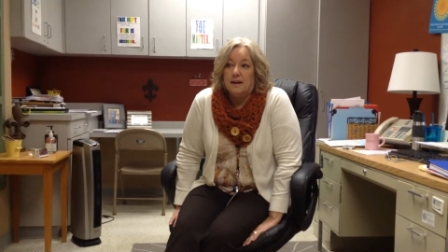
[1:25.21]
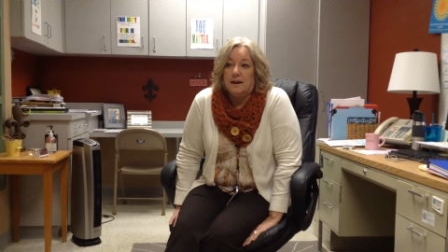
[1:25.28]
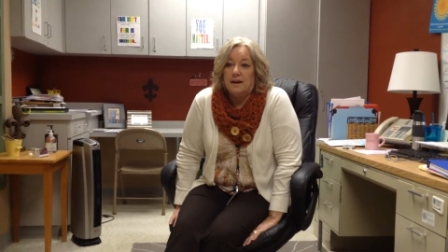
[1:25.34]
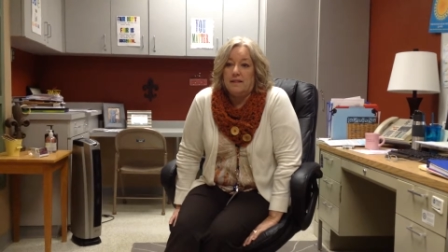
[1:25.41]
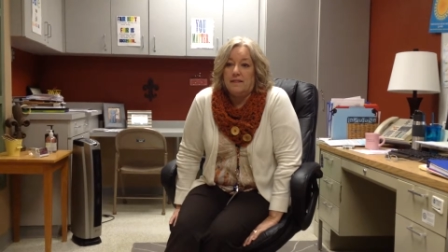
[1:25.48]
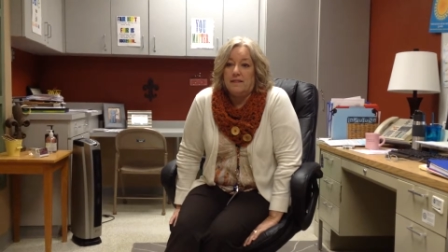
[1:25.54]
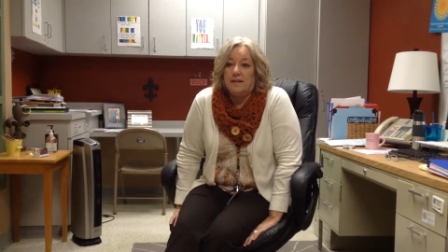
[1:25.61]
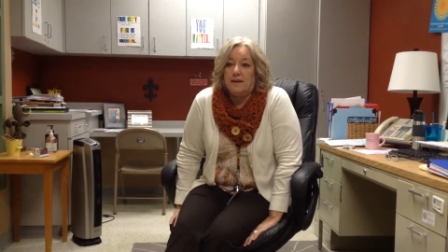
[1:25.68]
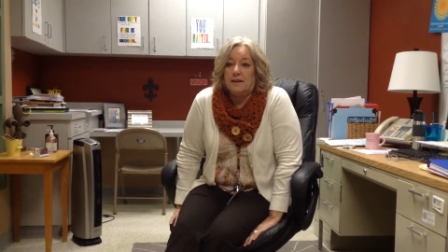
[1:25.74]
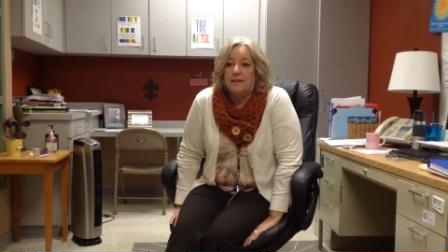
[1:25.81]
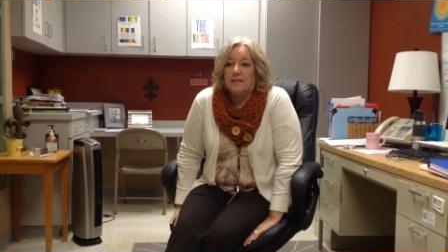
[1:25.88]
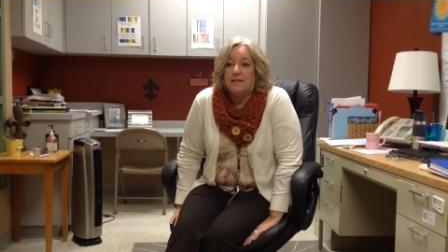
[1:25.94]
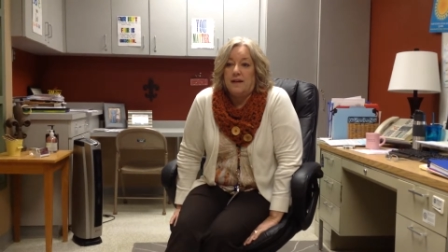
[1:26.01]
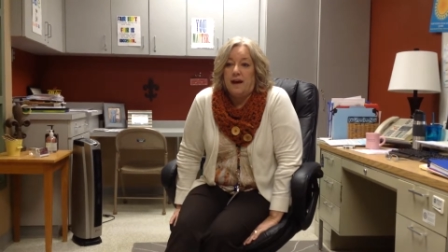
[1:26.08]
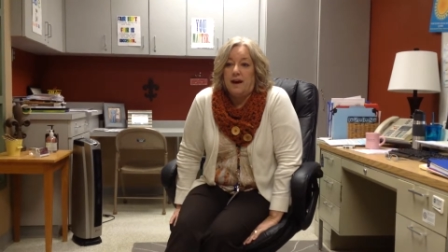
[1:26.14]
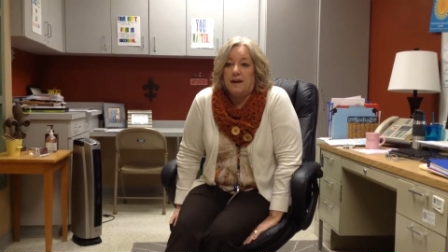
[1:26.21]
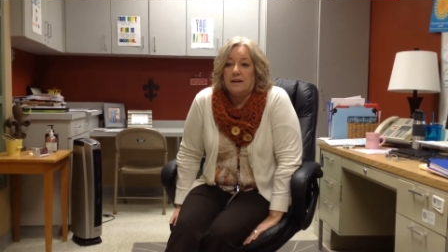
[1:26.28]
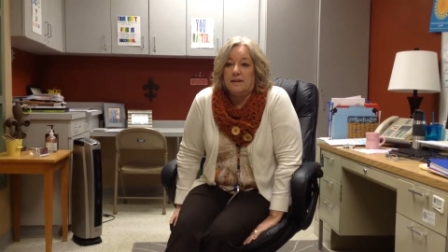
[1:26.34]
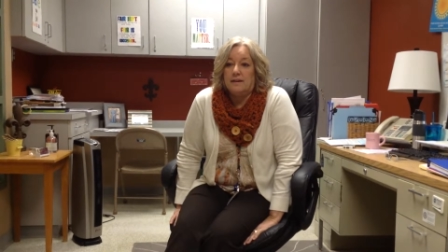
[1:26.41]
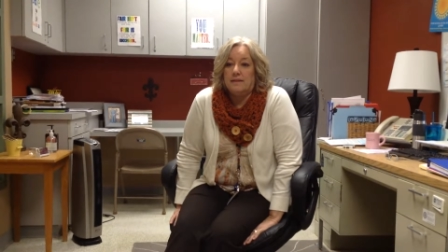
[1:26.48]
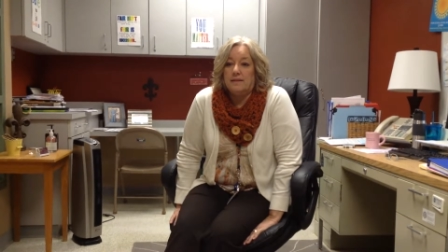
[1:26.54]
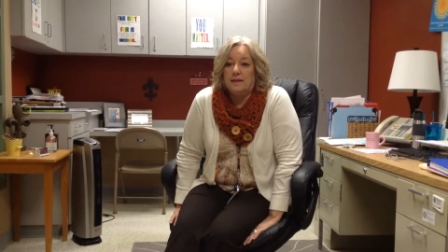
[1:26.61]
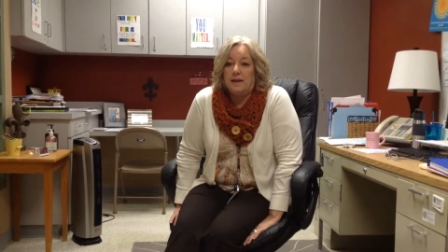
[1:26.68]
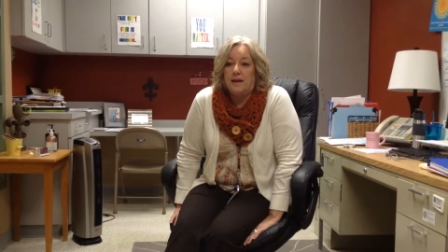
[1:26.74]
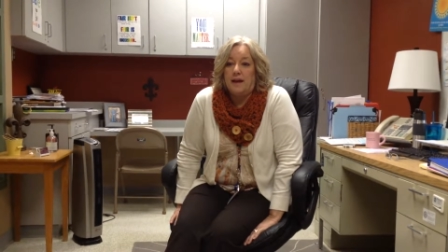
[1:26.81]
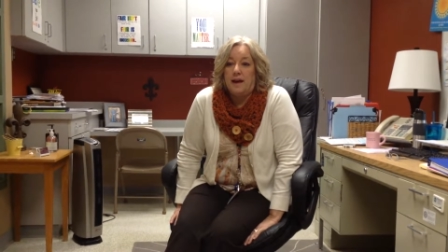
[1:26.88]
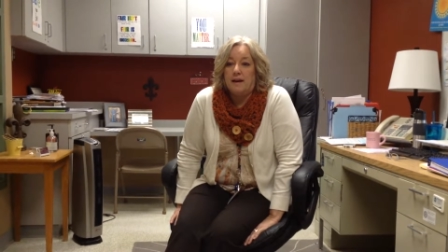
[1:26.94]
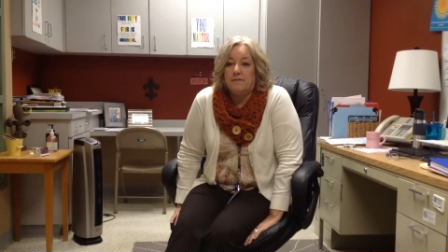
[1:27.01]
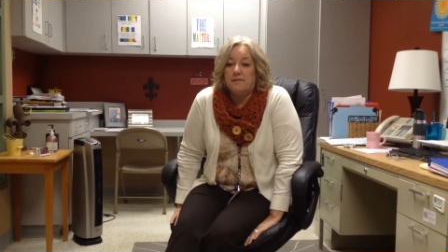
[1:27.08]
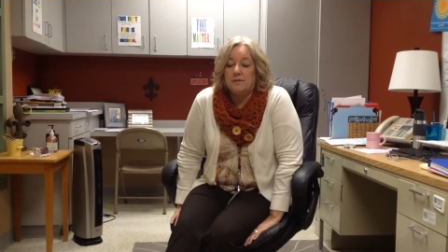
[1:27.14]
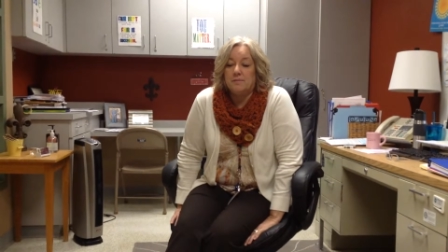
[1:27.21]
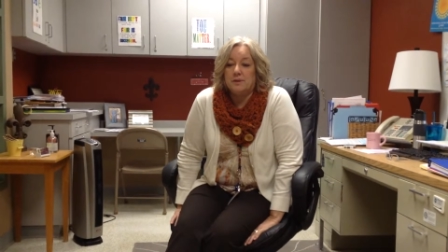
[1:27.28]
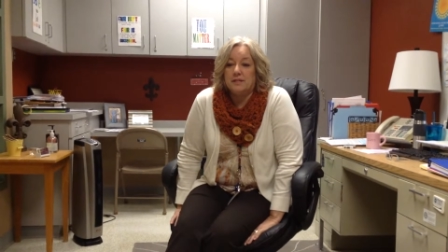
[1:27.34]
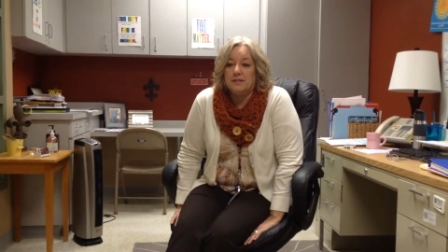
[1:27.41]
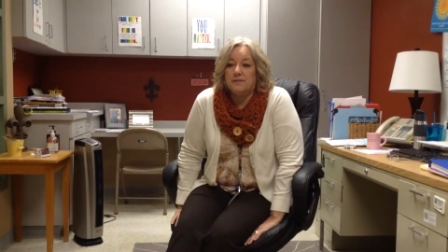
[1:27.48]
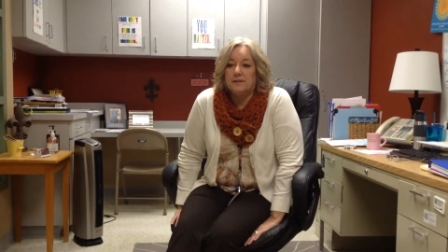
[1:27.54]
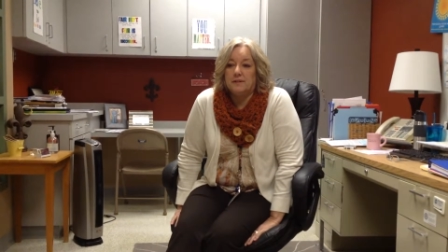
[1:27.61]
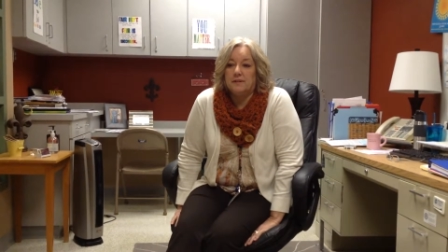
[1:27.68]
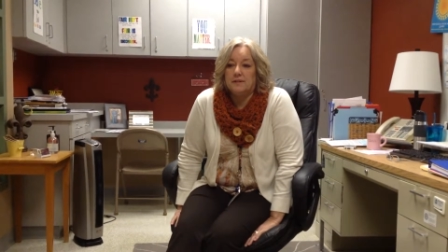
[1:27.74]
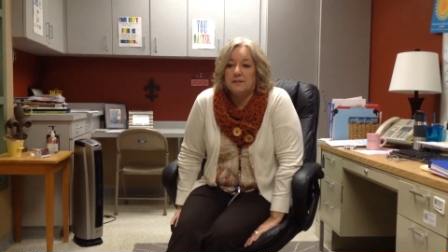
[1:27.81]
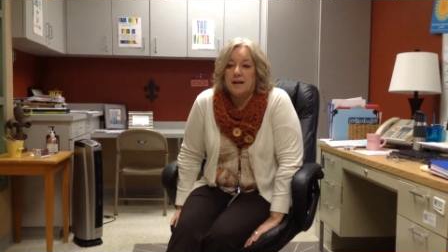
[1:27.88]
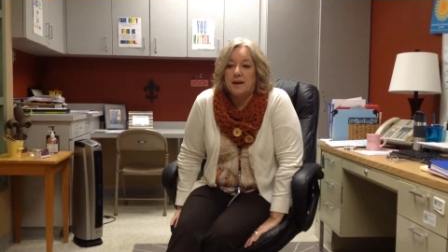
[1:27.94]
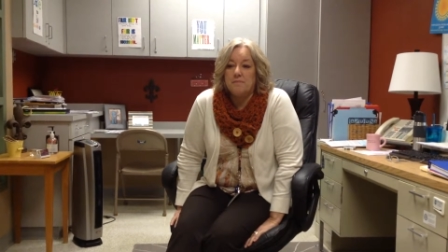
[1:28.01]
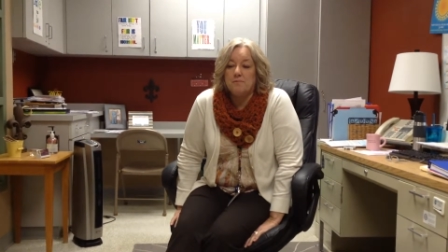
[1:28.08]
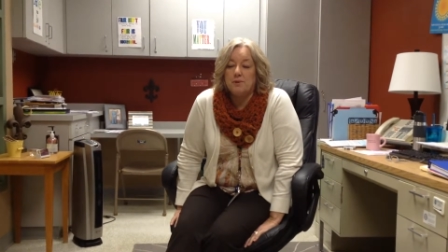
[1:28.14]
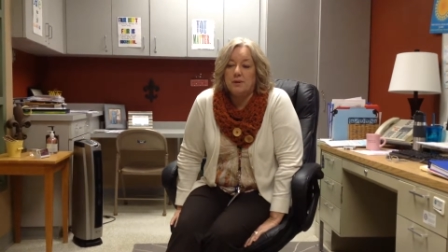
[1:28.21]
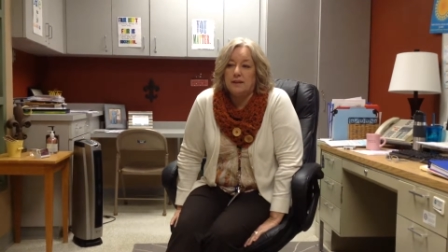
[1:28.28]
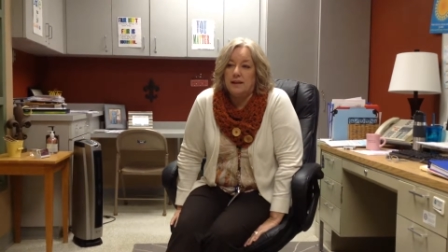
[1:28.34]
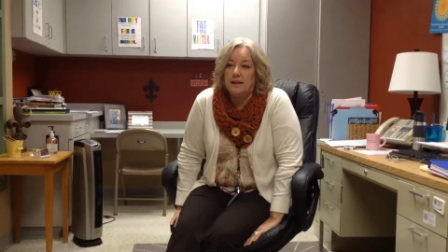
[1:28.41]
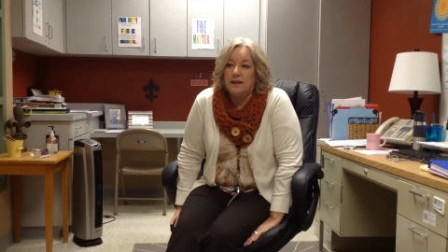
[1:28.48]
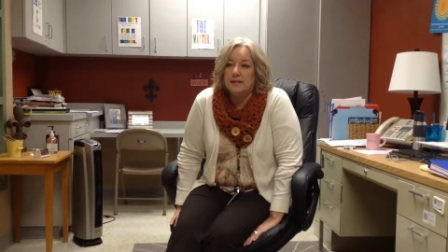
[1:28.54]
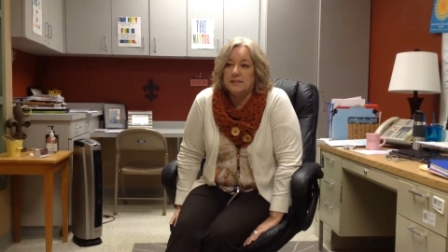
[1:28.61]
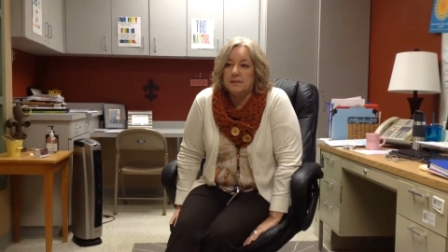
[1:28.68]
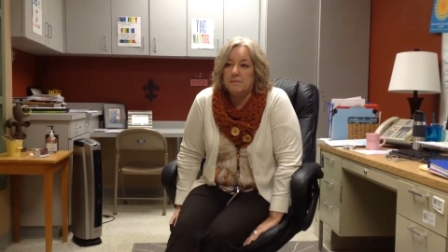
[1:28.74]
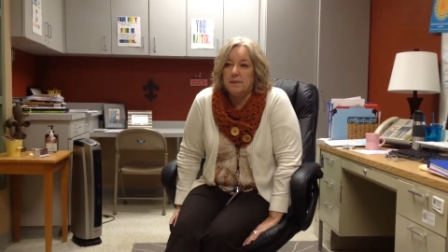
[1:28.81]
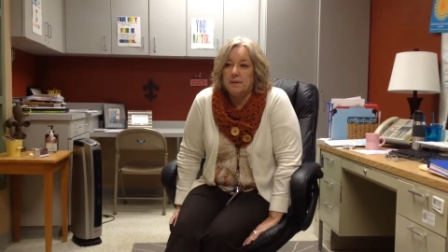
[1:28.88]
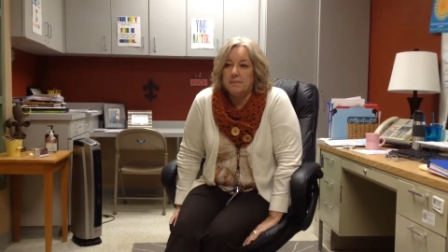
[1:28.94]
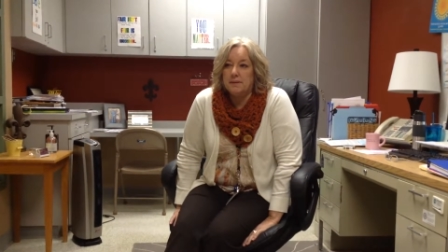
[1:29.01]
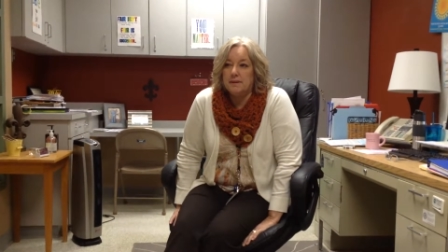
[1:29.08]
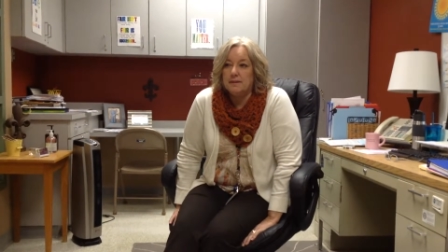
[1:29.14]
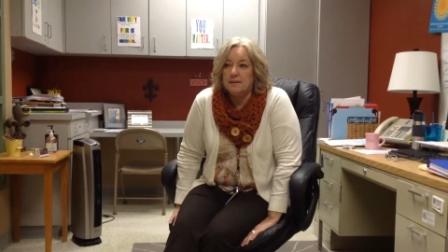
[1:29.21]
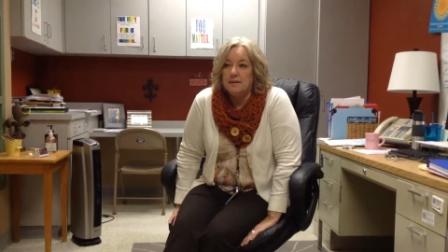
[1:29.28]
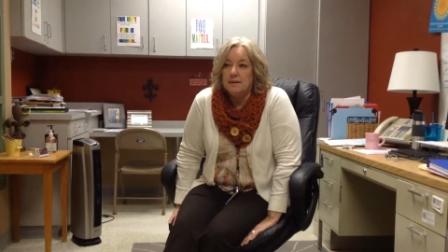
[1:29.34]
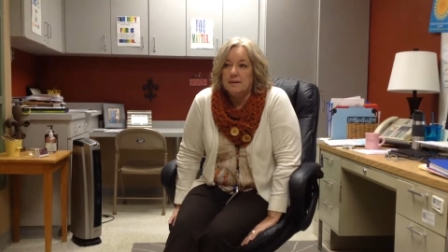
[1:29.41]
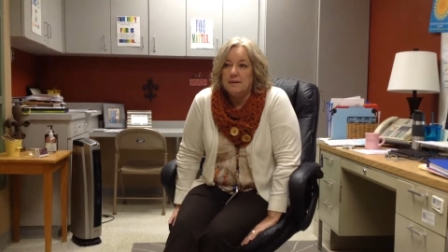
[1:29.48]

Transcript: I think that they have a more difficult time relating to people.